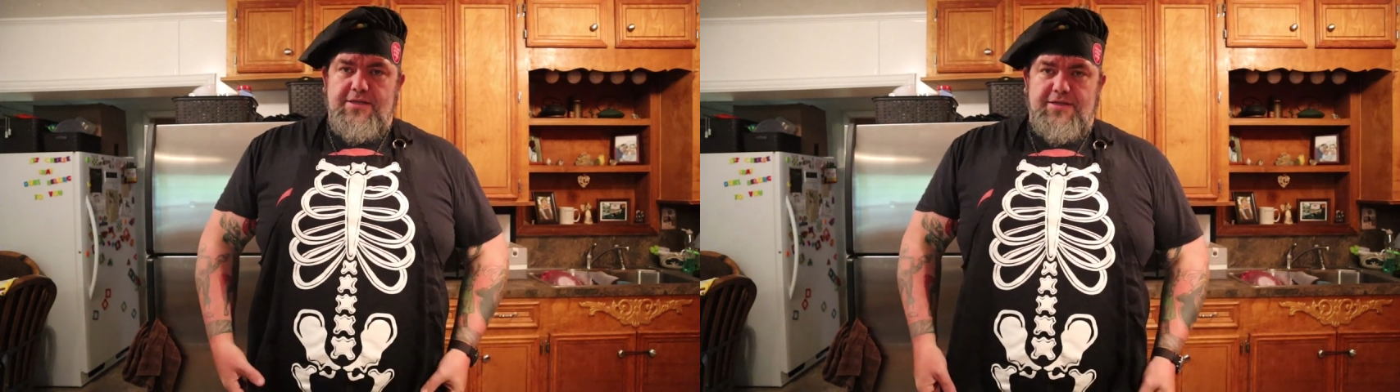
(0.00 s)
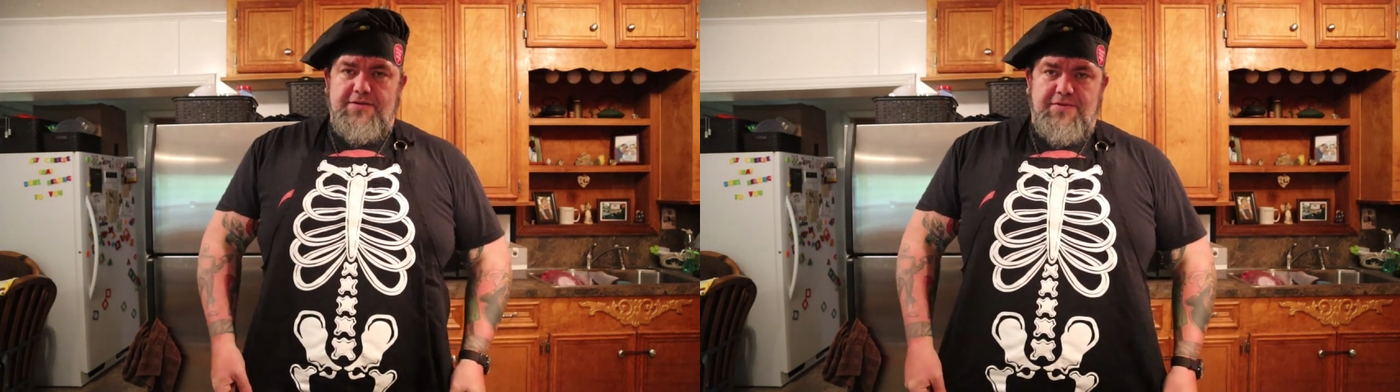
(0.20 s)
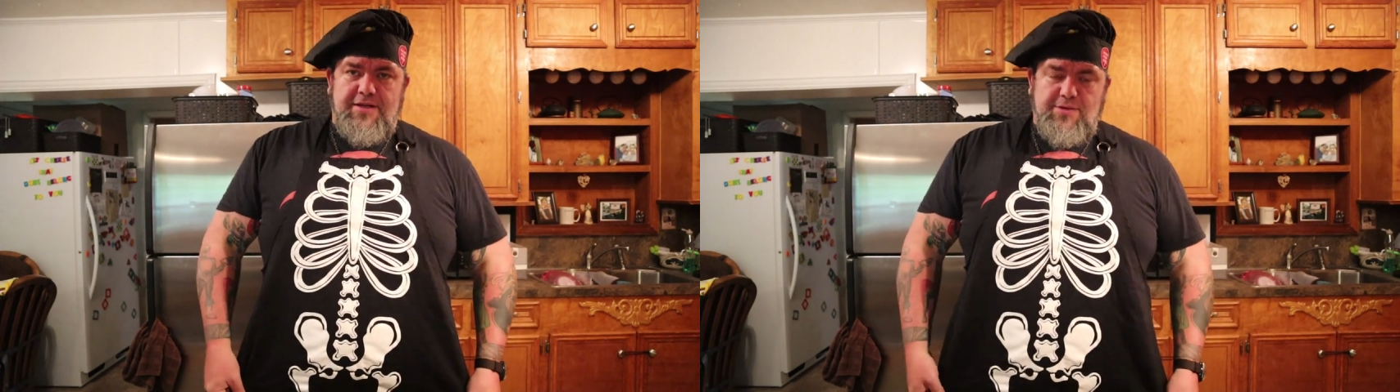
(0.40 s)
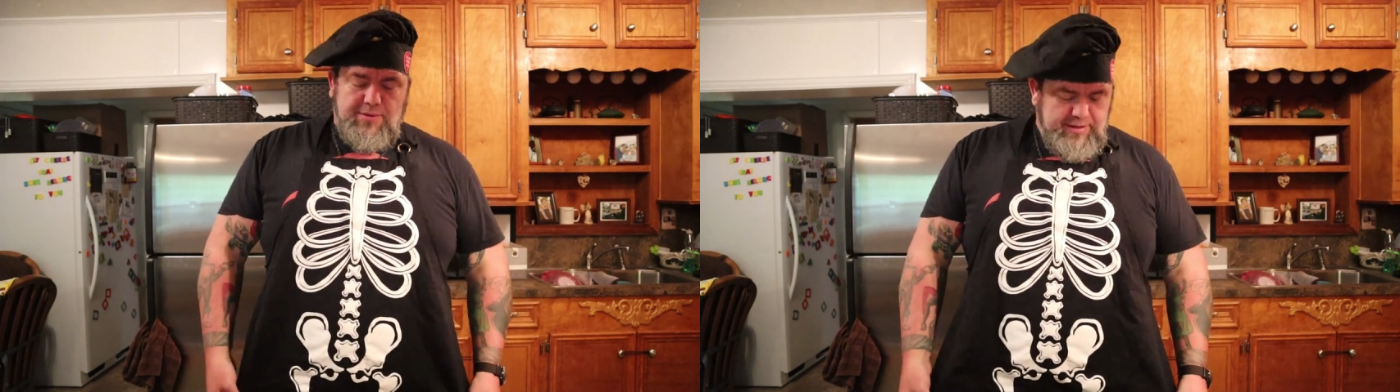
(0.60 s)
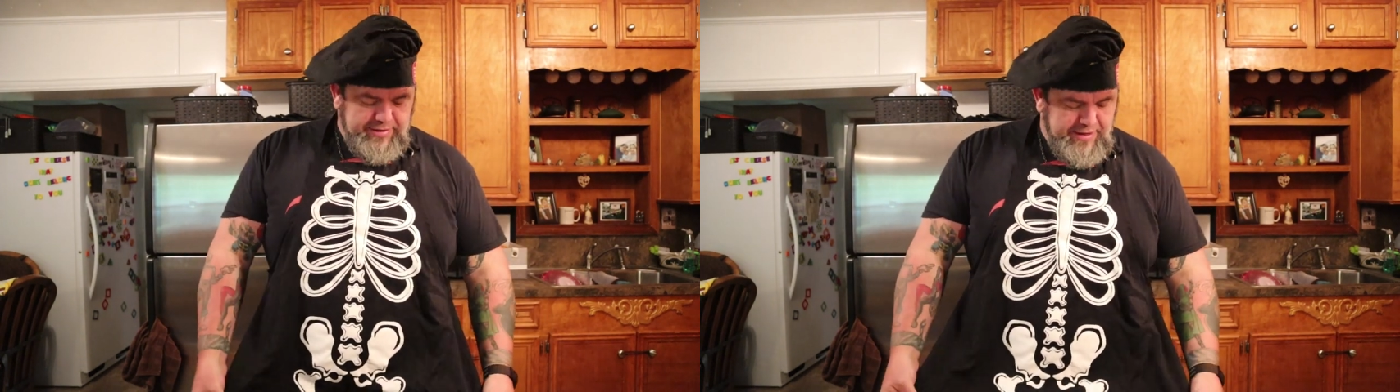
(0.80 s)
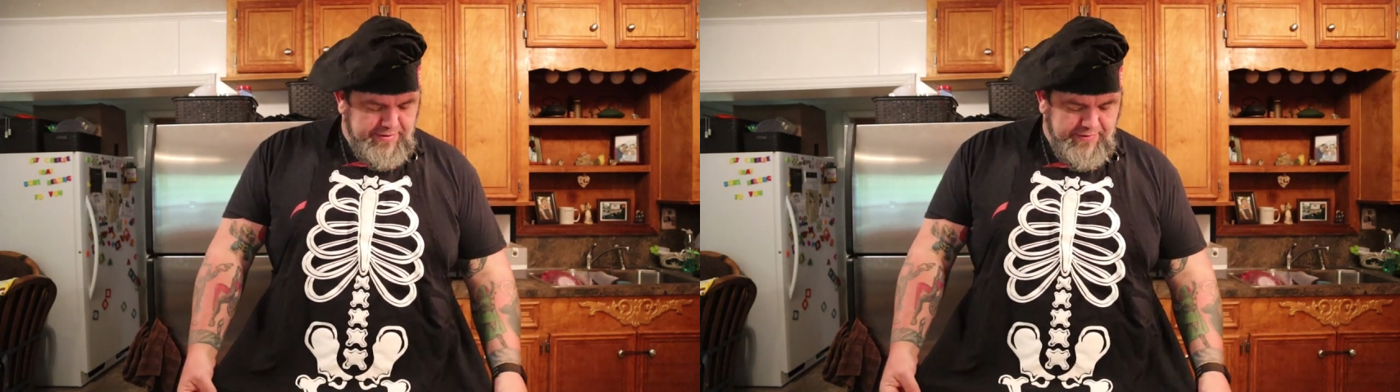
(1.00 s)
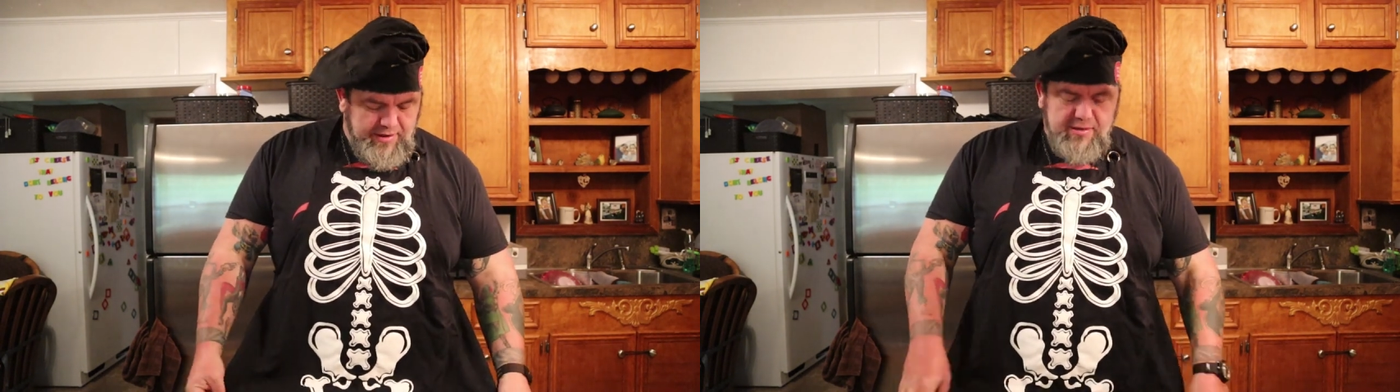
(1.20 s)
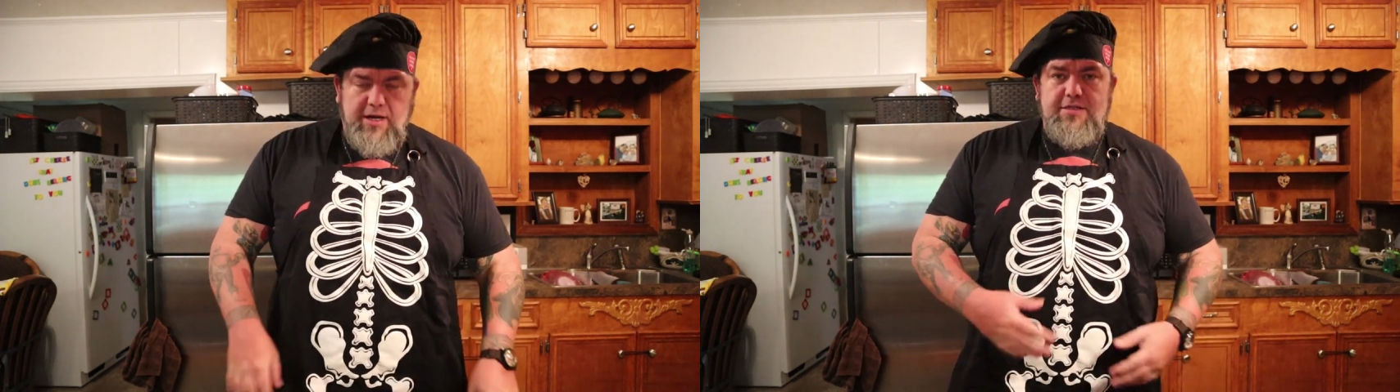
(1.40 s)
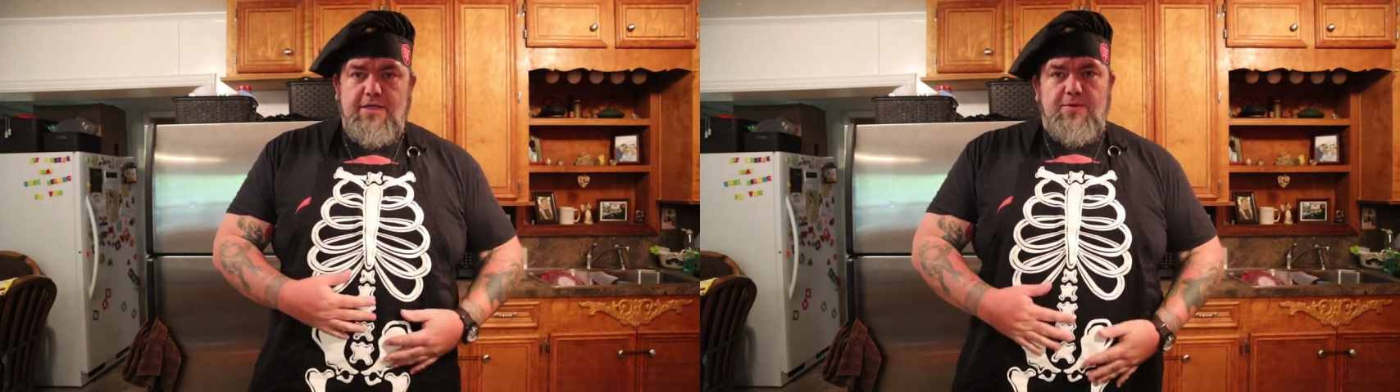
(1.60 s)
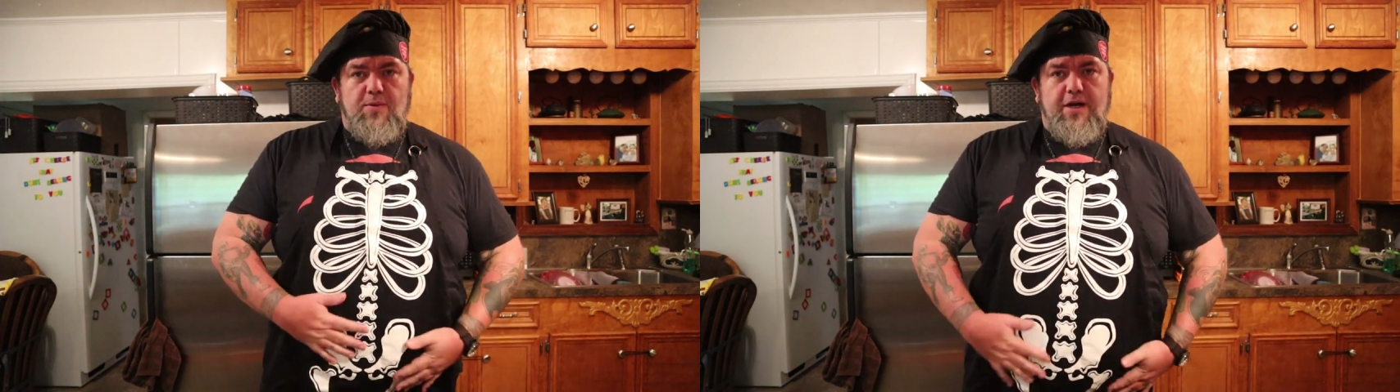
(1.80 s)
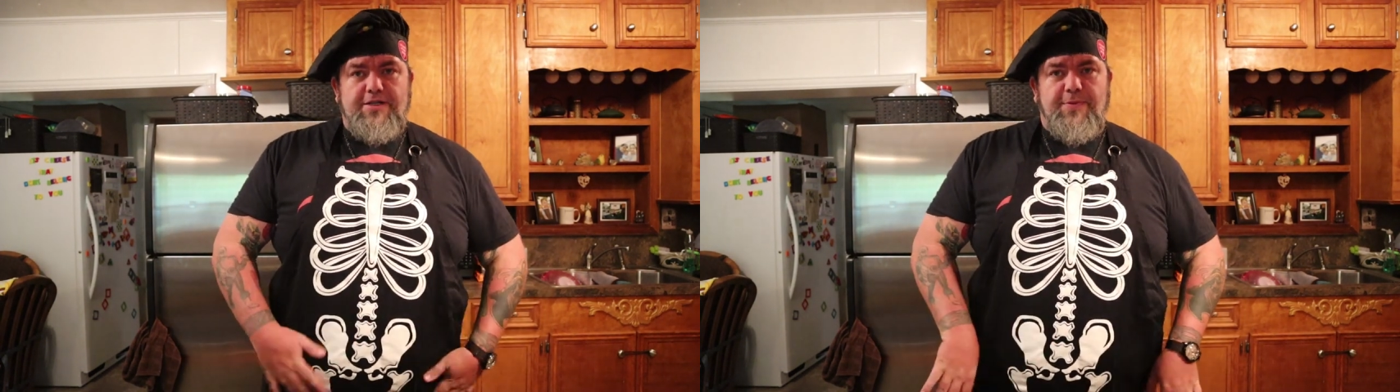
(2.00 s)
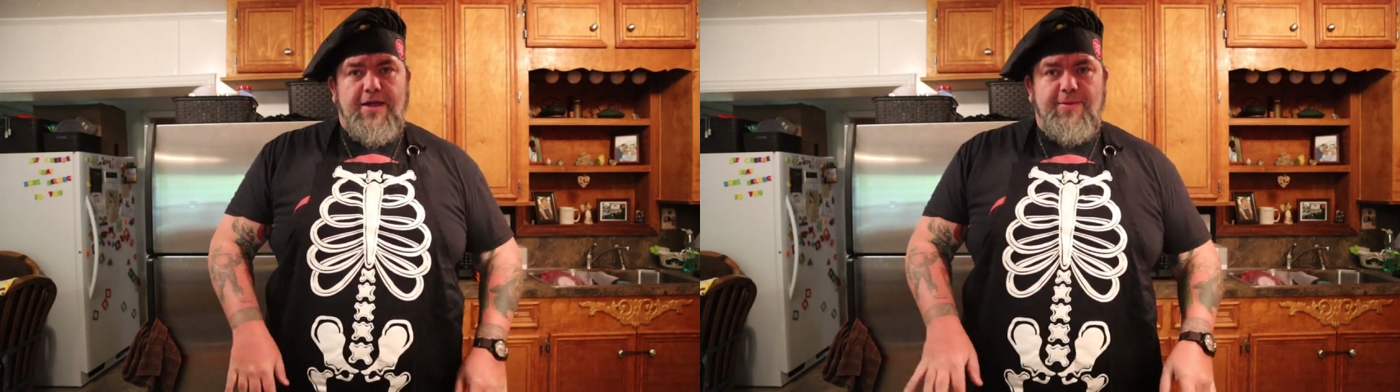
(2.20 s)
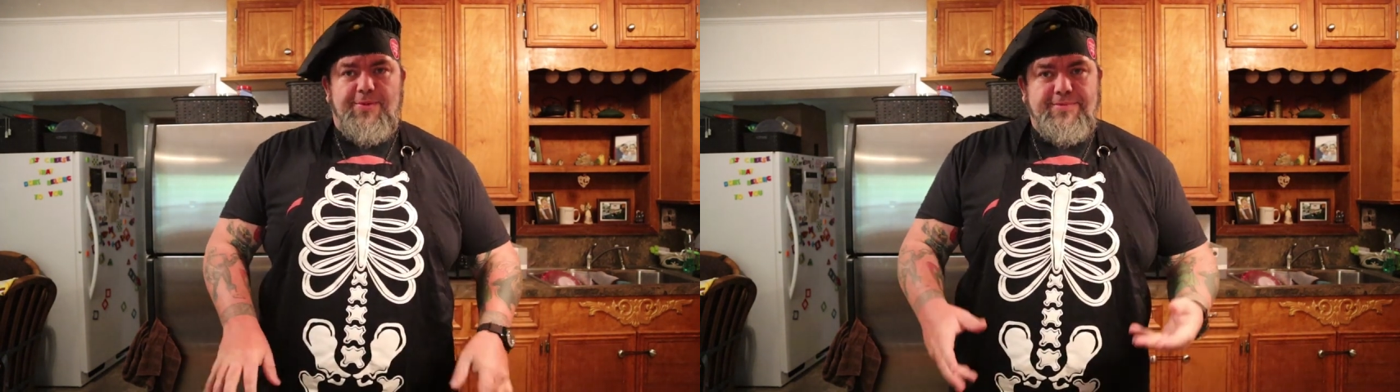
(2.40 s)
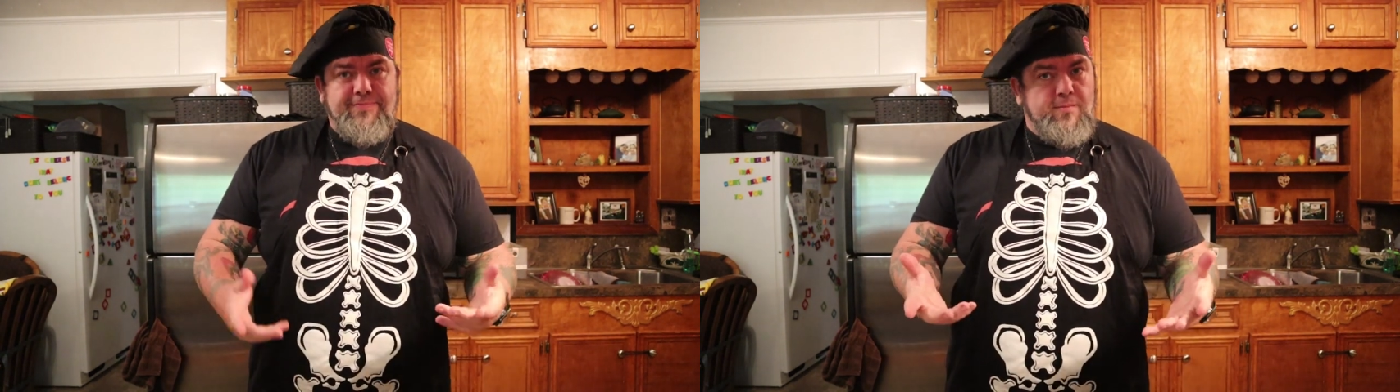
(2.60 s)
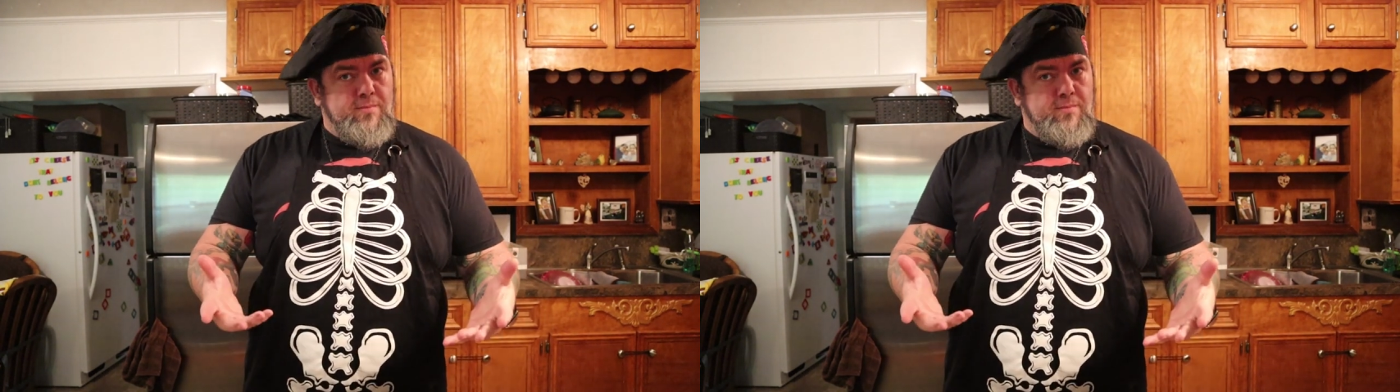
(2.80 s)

this is a fancy one because I've uh, actually washed my apron.